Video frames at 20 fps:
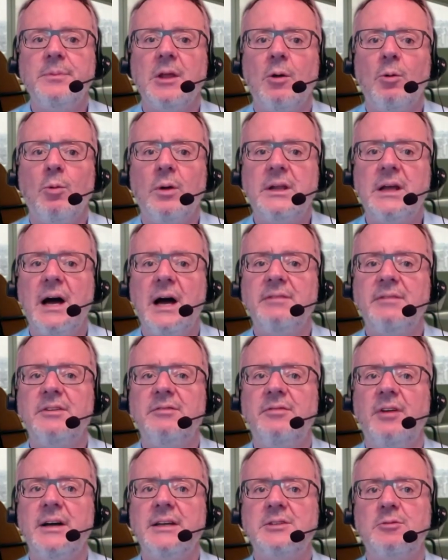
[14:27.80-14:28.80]
What kind of
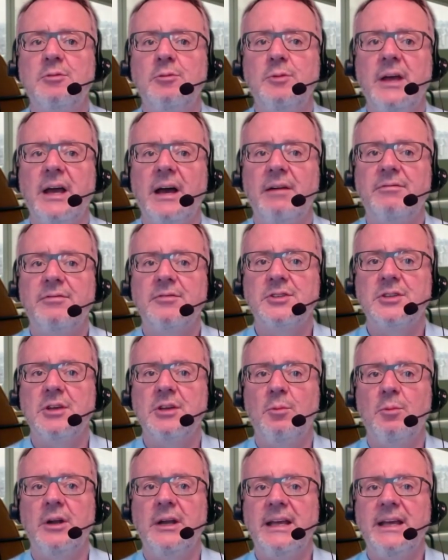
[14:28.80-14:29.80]
advice would we have for
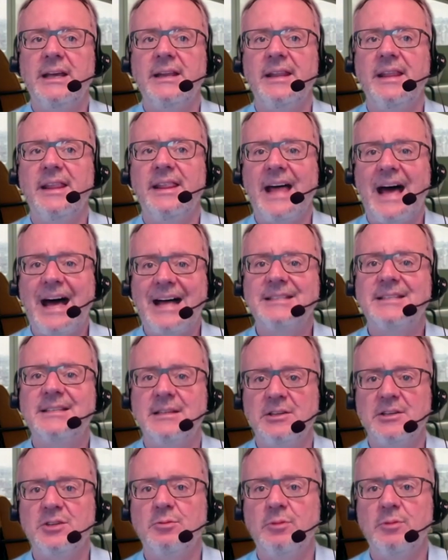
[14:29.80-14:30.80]
someone in that
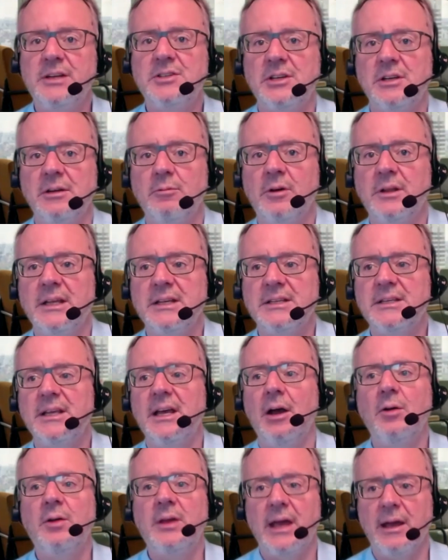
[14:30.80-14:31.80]
situation where they
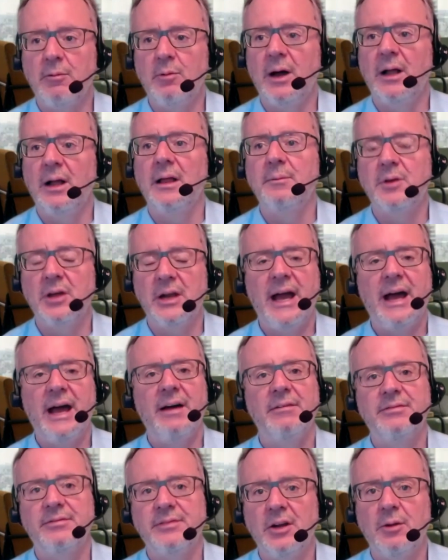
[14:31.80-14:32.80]
say, okay, well, I'm going to
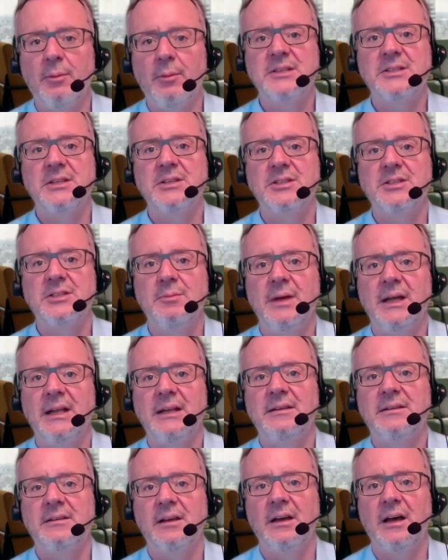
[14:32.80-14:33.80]
have you know my system at
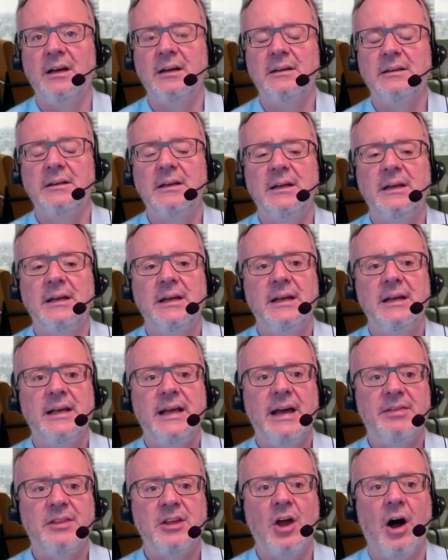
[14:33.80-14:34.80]
uh,
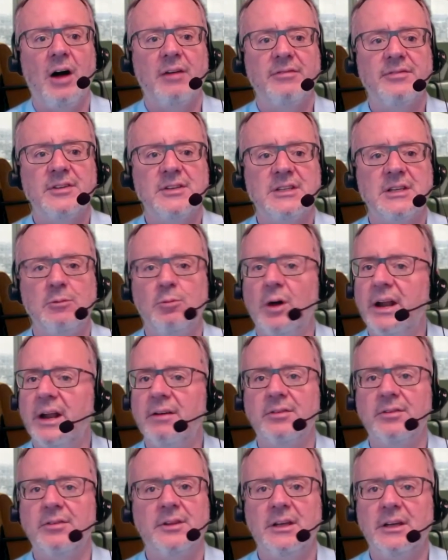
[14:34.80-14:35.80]
at the office, and
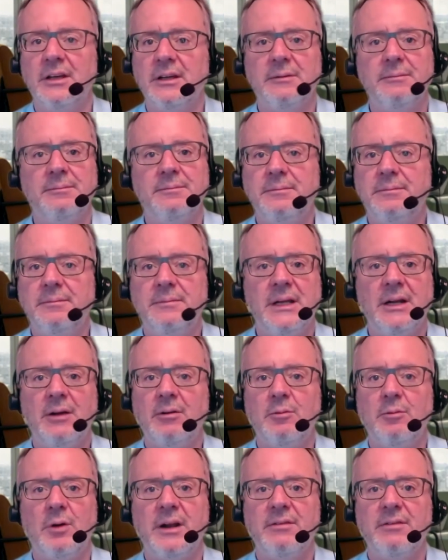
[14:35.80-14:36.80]
whatever the you know,
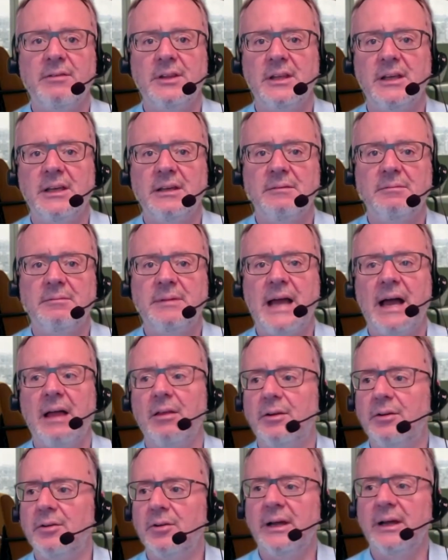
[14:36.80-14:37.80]
and whatever the
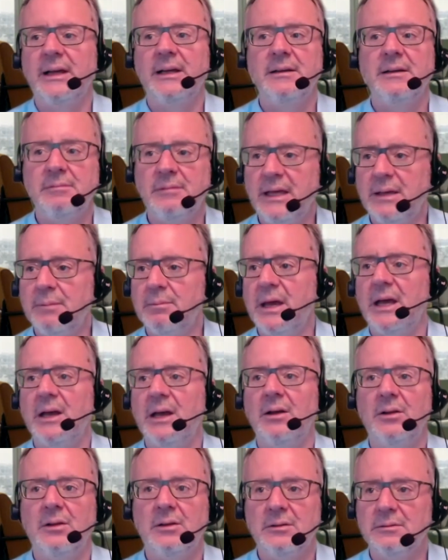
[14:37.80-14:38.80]
calendaring,
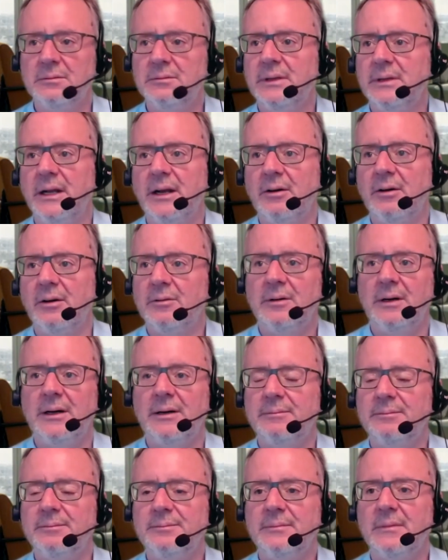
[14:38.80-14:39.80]
email, you know, um,